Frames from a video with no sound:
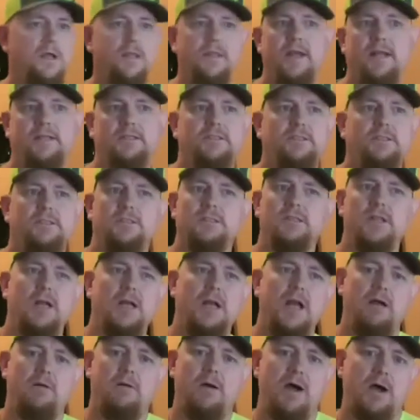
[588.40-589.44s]
that's just not
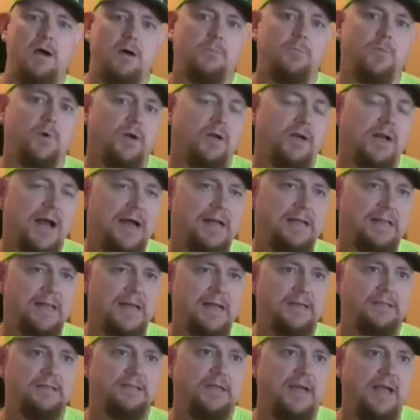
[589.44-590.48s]
how I operate. I
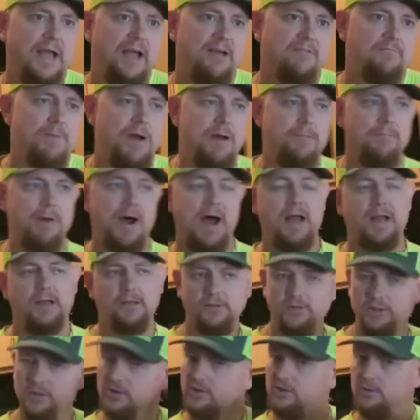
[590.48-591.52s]
like to have my
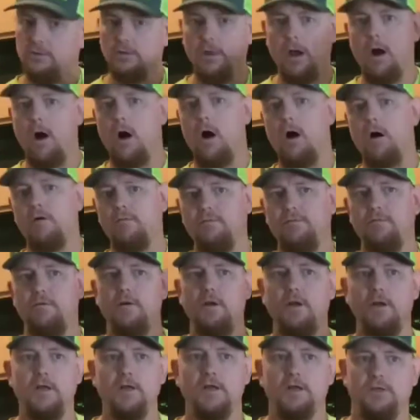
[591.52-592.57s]
mind just off
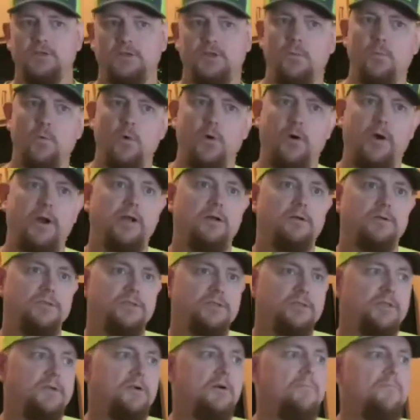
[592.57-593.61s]
somewhere
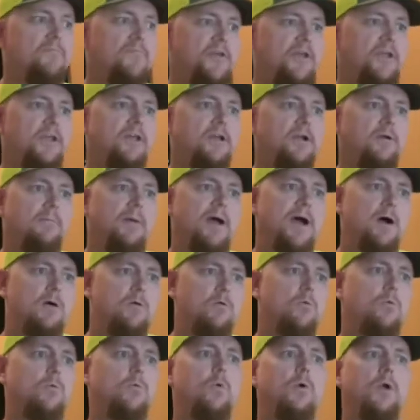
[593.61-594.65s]
else. I'm thinking about
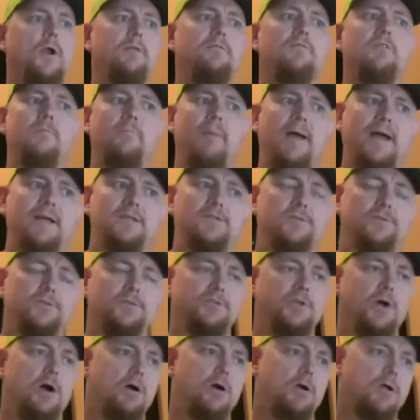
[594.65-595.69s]
whatever the pastor's
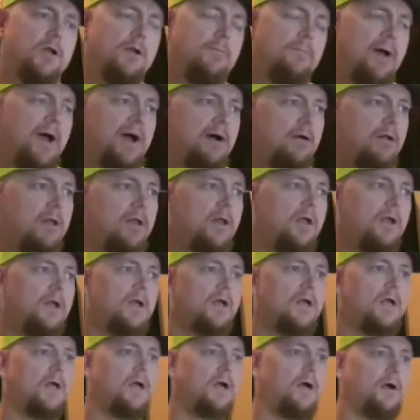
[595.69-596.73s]
talking about.
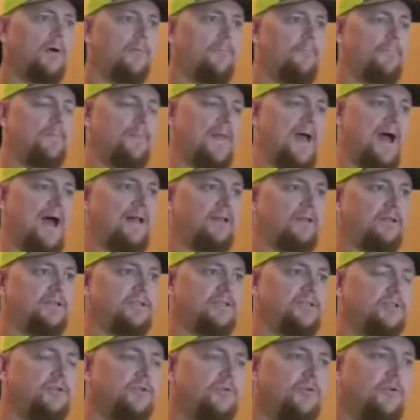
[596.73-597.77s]
I
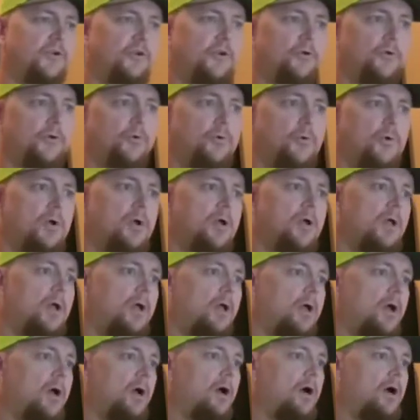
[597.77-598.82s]
listen to
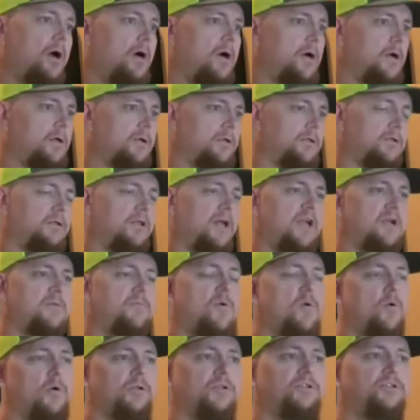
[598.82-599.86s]
Lake
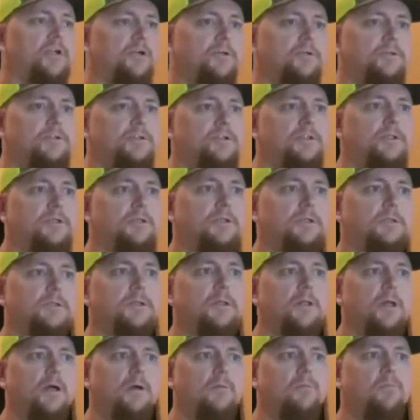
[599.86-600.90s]
Point Church,
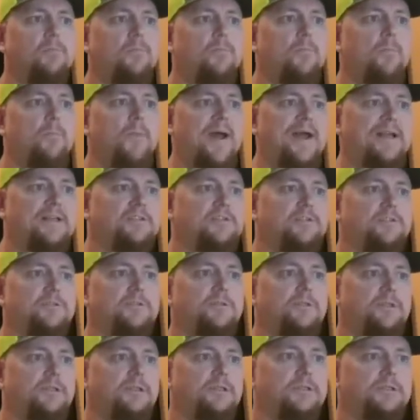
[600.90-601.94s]
the
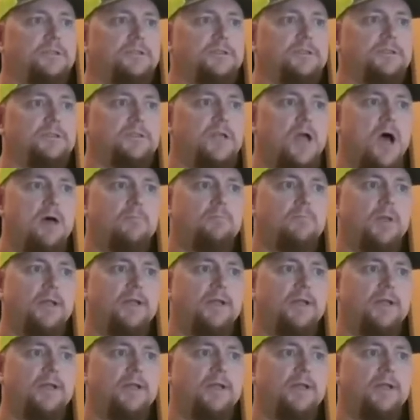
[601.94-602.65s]
pastor is Scott